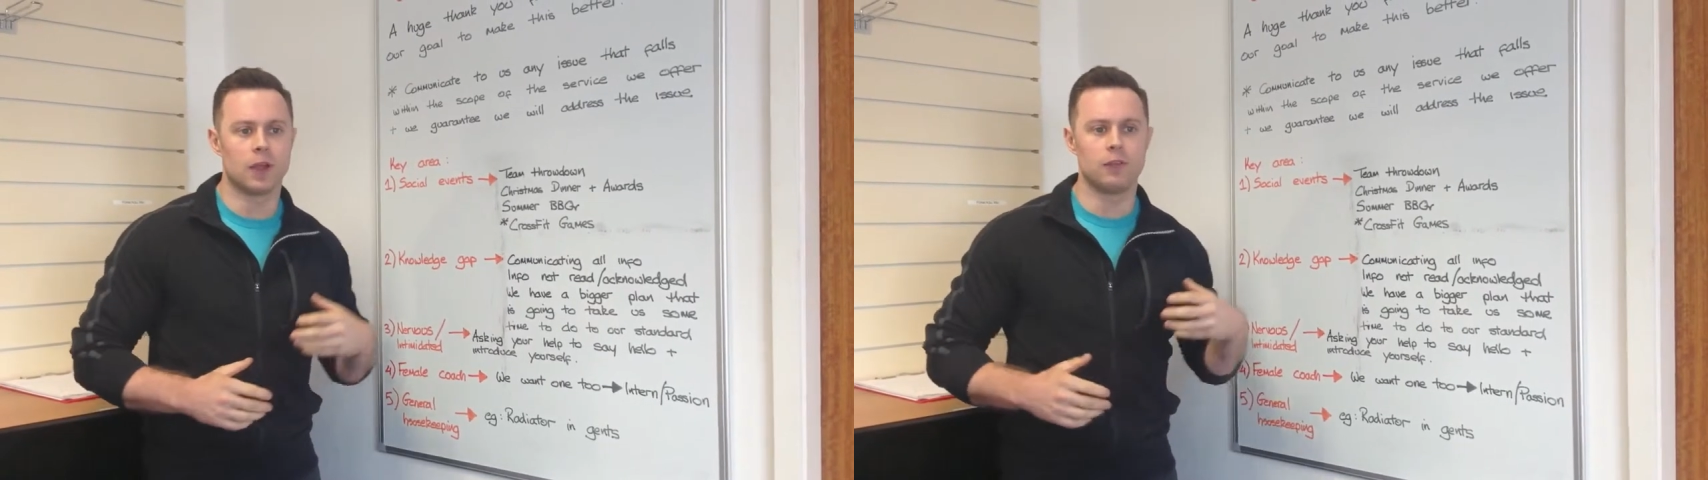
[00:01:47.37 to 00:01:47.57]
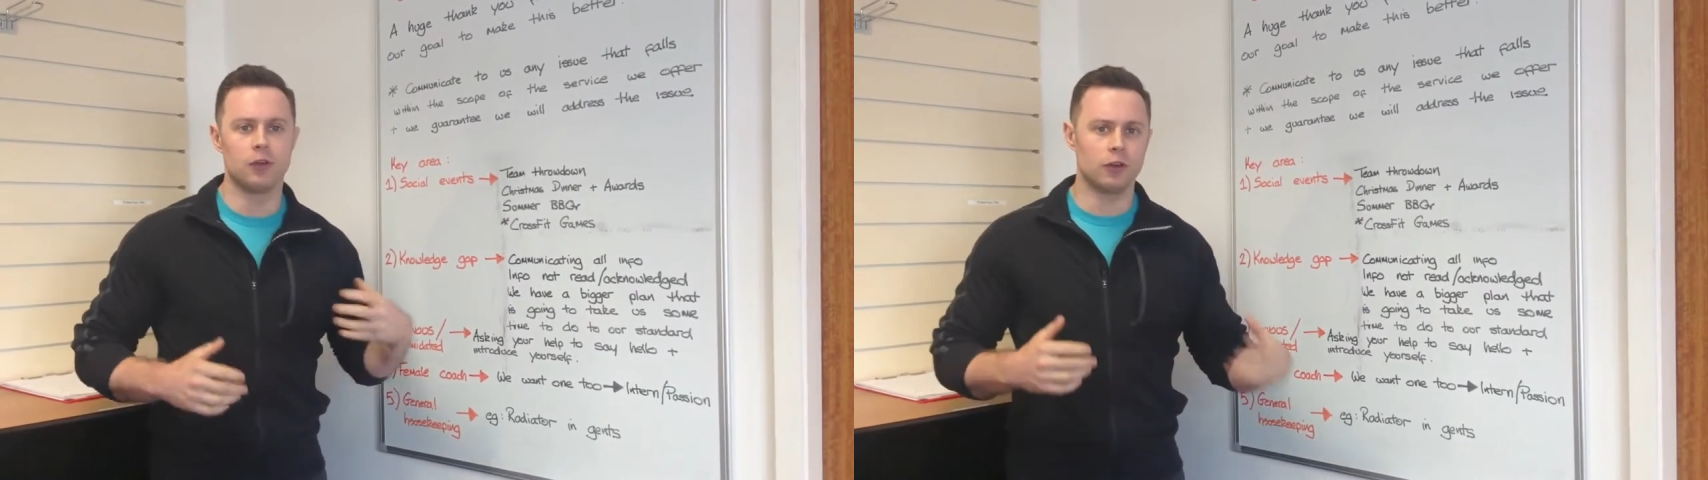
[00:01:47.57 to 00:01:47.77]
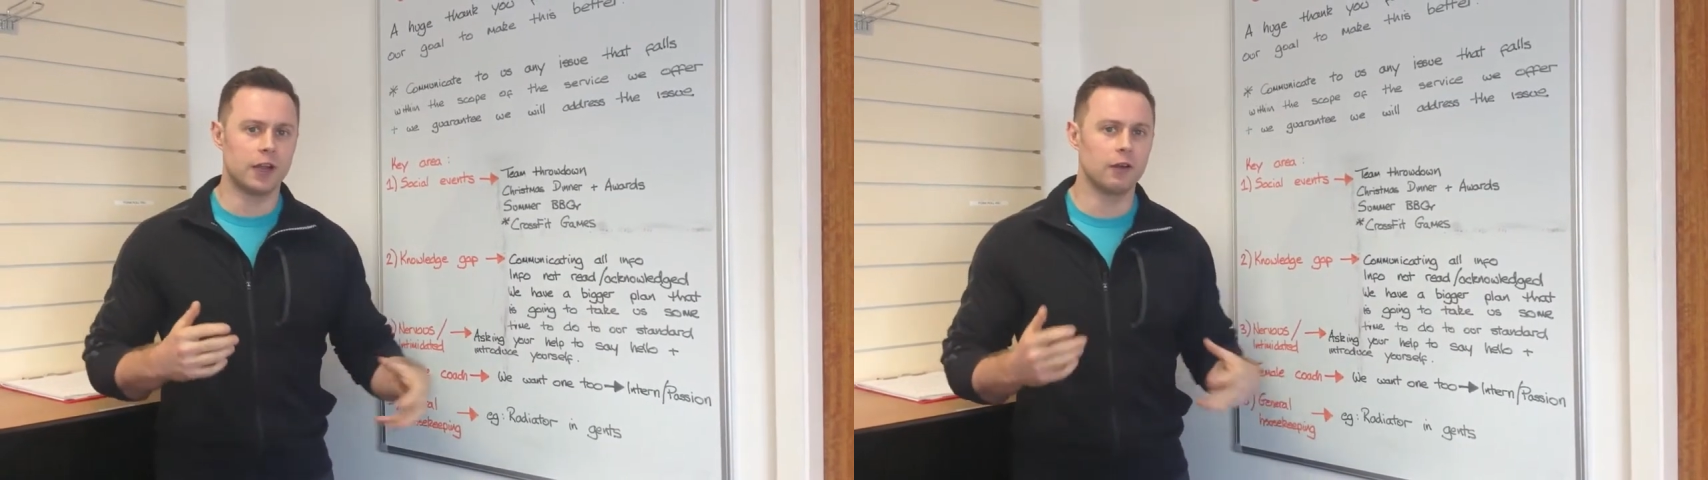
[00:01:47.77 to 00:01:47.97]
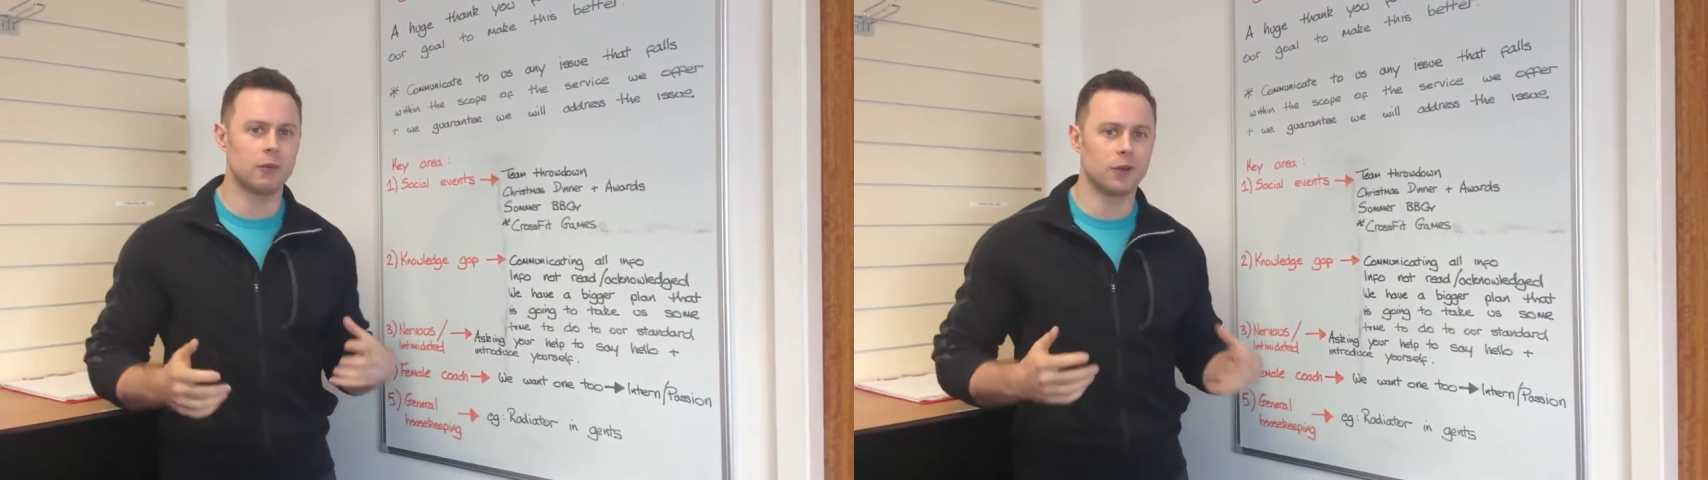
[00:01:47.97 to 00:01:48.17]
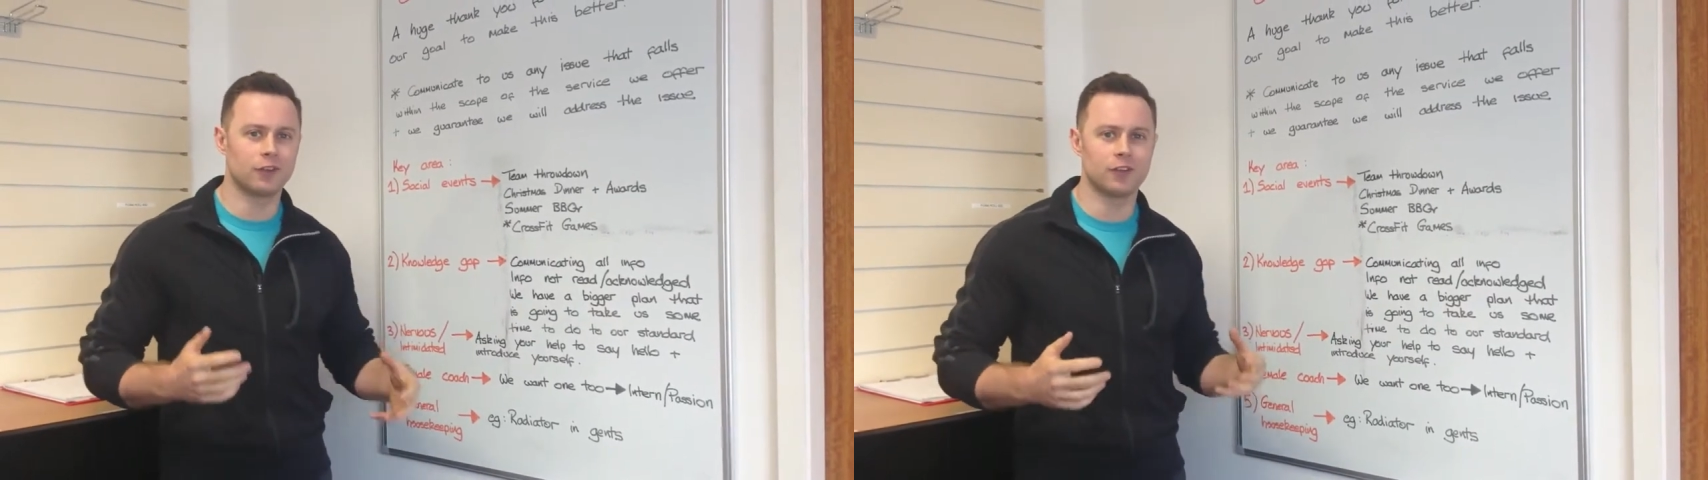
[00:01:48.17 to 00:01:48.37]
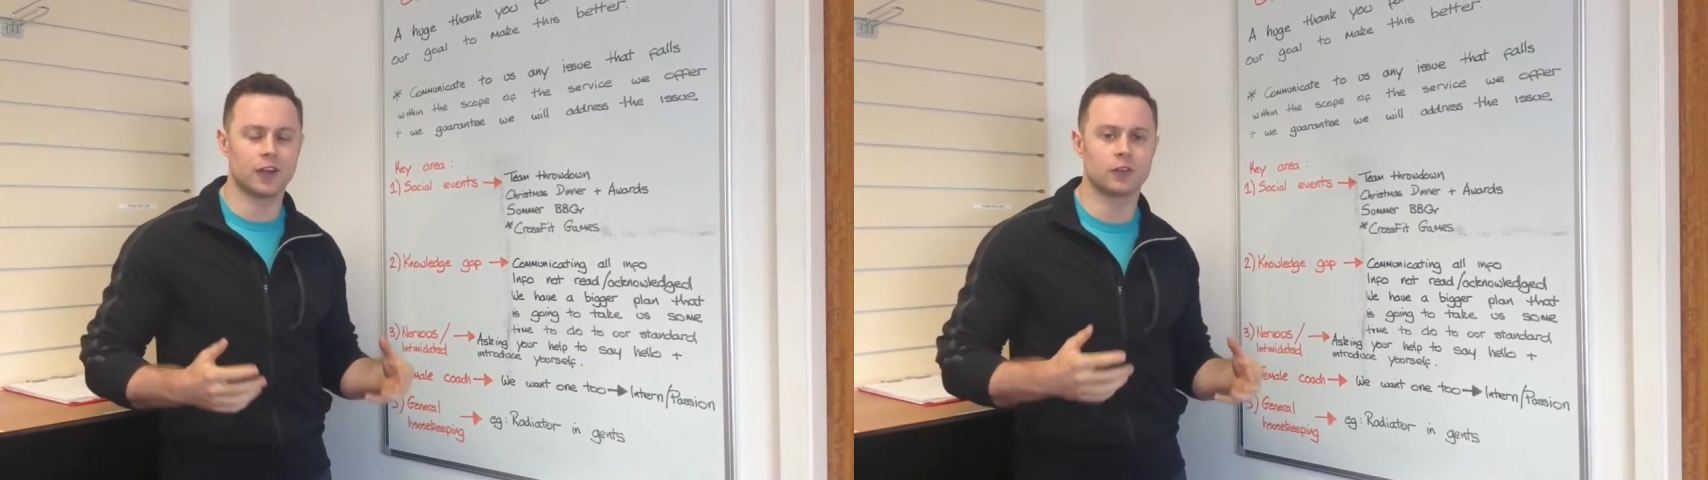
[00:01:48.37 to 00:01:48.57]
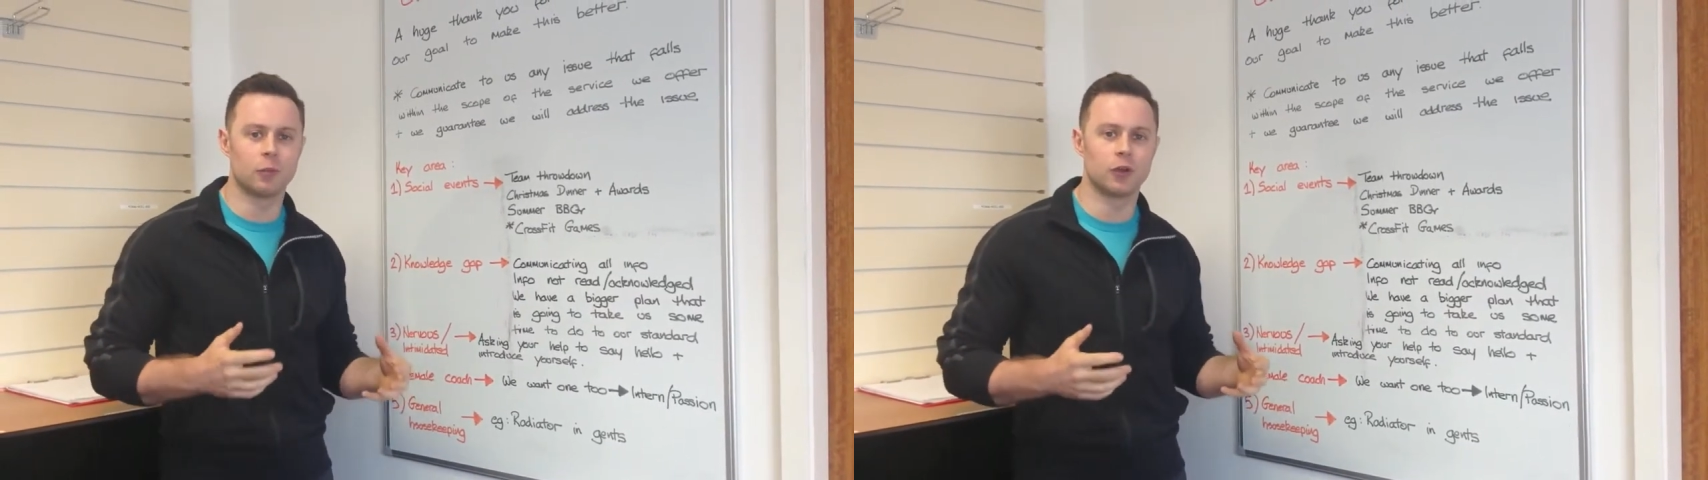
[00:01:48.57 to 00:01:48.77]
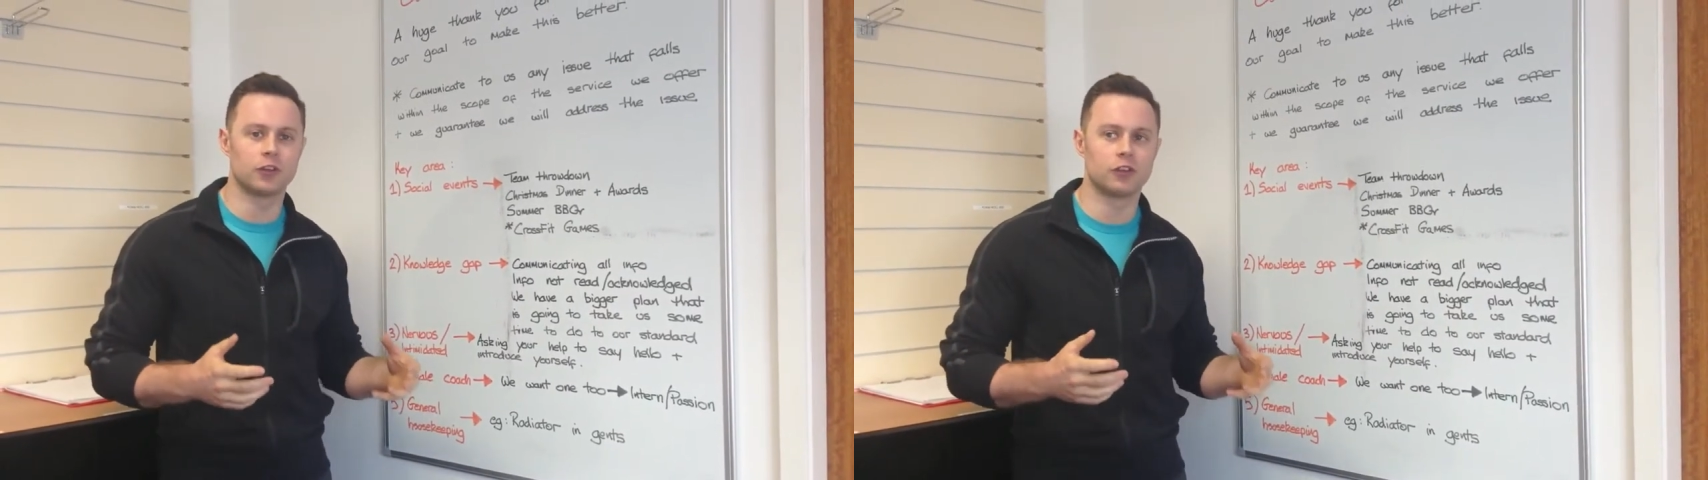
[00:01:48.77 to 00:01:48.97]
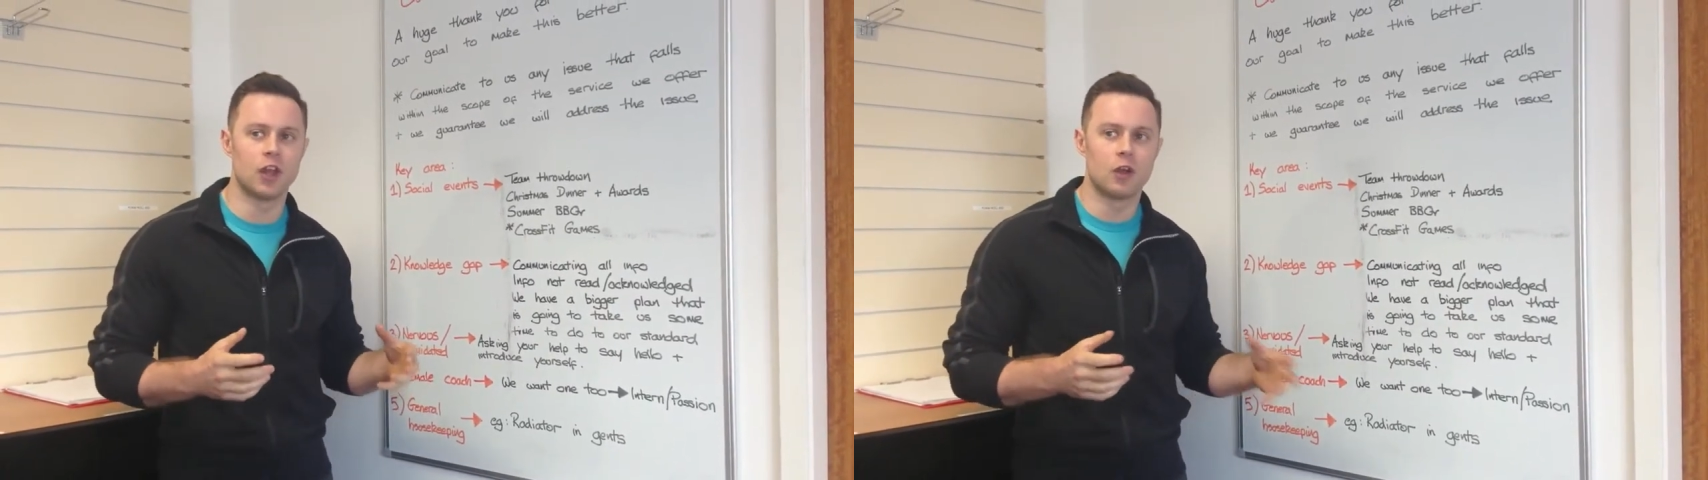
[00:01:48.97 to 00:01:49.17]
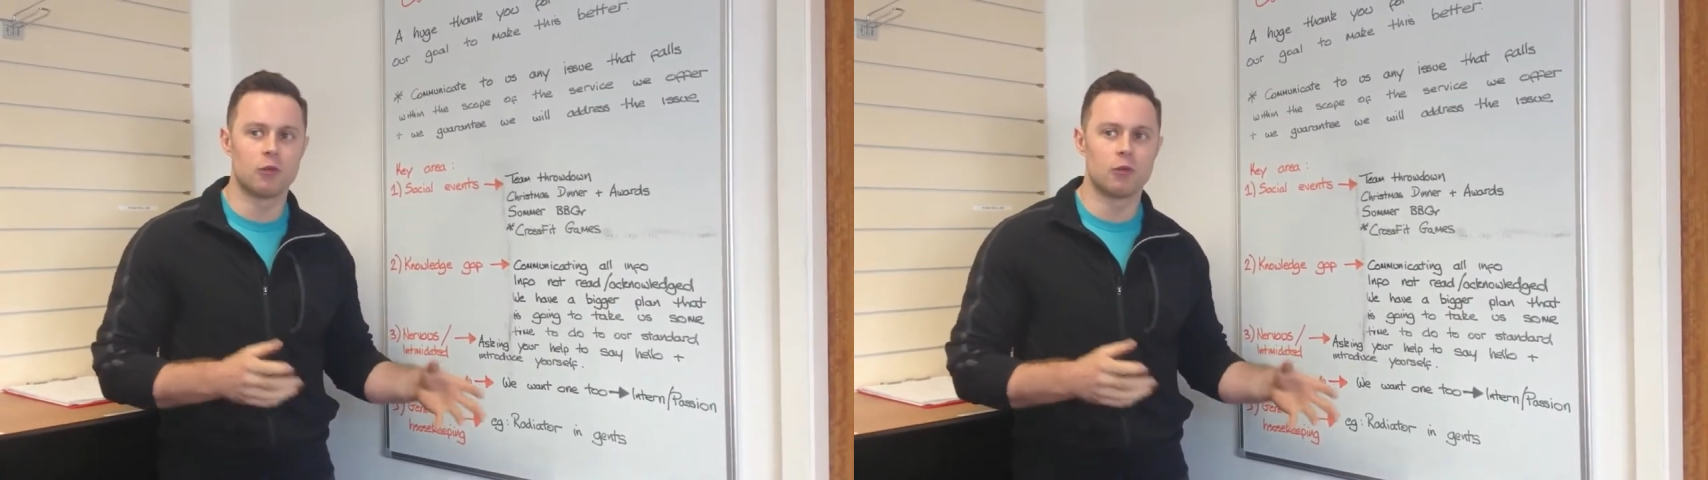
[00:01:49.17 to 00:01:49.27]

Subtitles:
If you're here about 6 months,